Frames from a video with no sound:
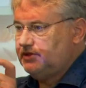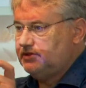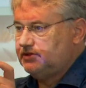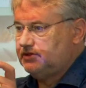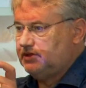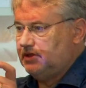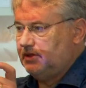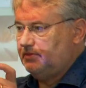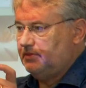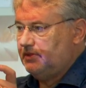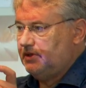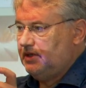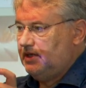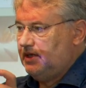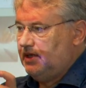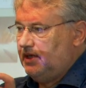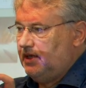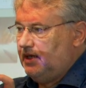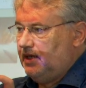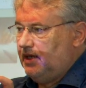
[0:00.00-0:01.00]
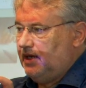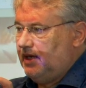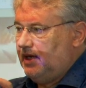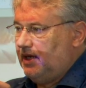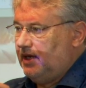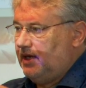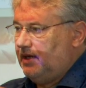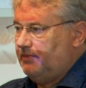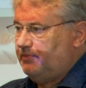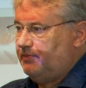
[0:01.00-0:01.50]
teaching people
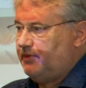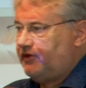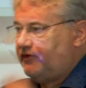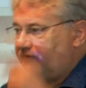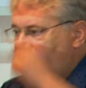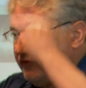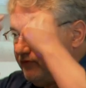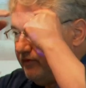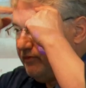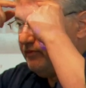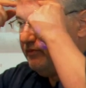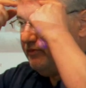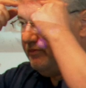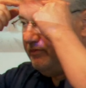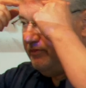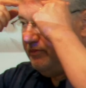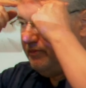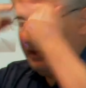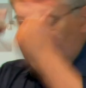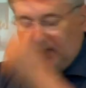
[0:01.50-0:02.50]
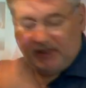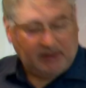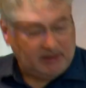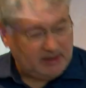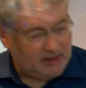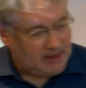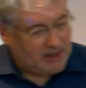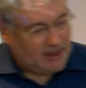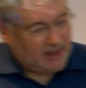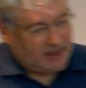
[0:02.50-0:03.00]
the
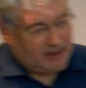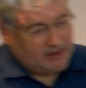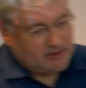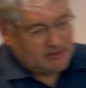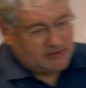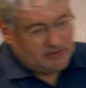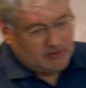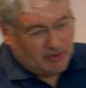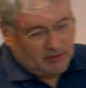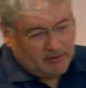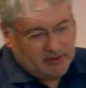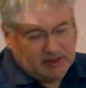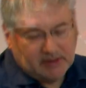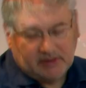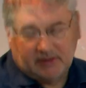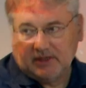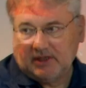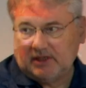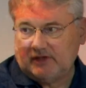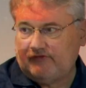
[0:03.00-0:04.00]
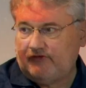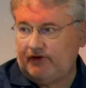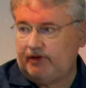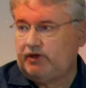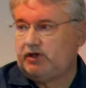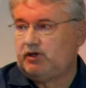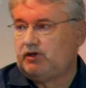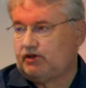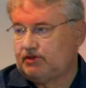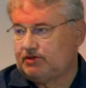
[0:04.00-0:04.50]
creative parts of the
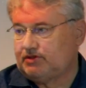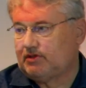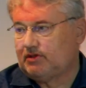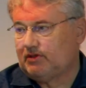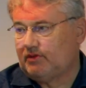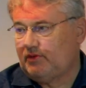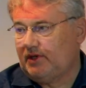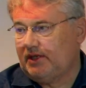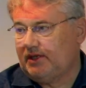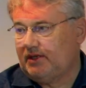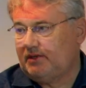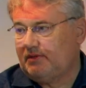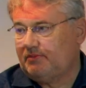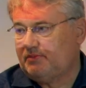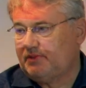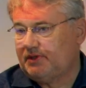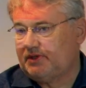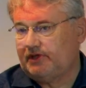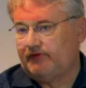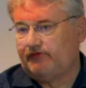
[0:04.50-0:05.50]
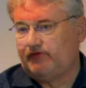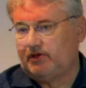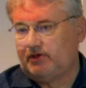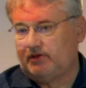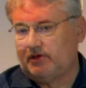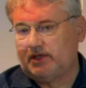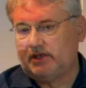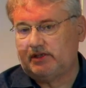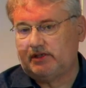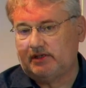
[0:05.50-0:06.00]
process. So
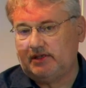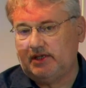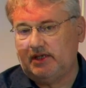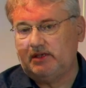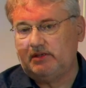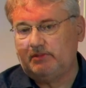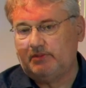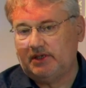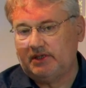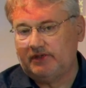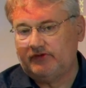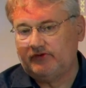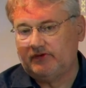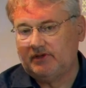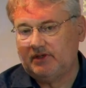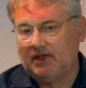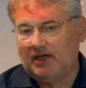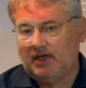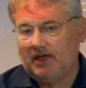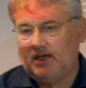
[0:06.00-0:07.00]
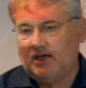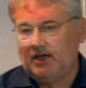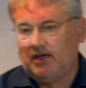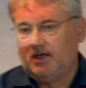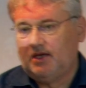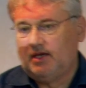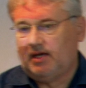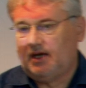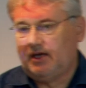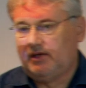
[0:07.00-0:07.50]
being able to interview
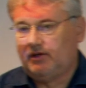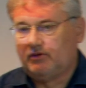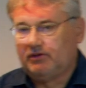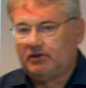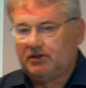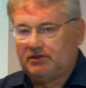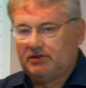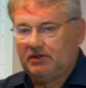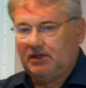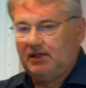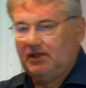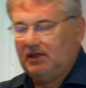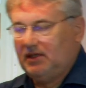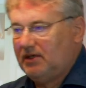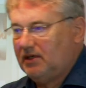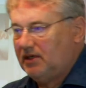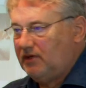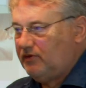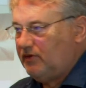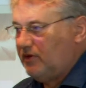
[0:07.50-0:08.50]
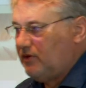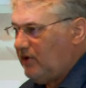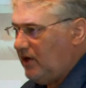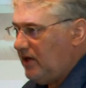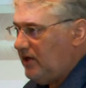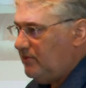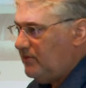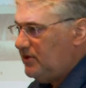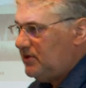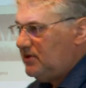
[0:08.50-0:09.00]
people, being able to
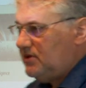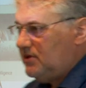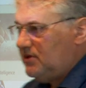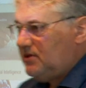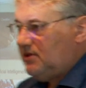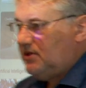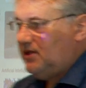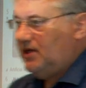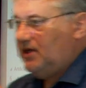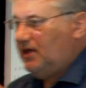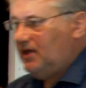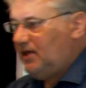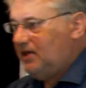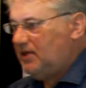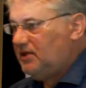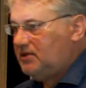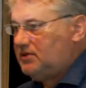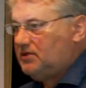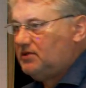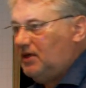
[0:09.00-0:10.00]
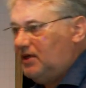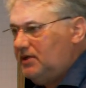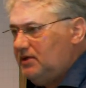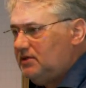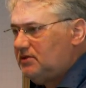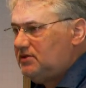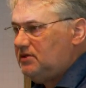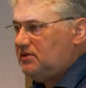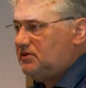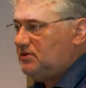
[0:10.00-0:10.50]
have this role play,
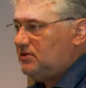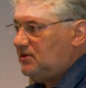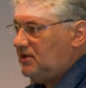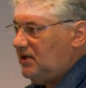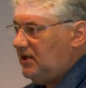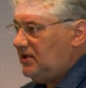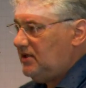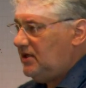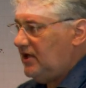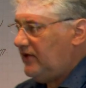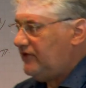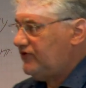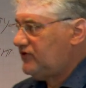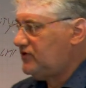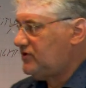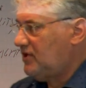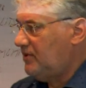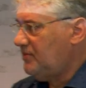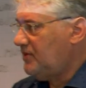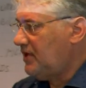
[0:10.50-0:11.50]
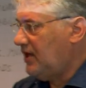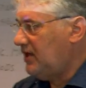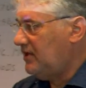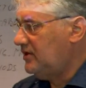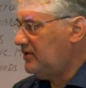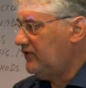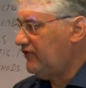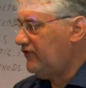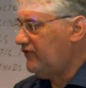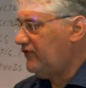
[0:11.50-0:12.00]
user stories, the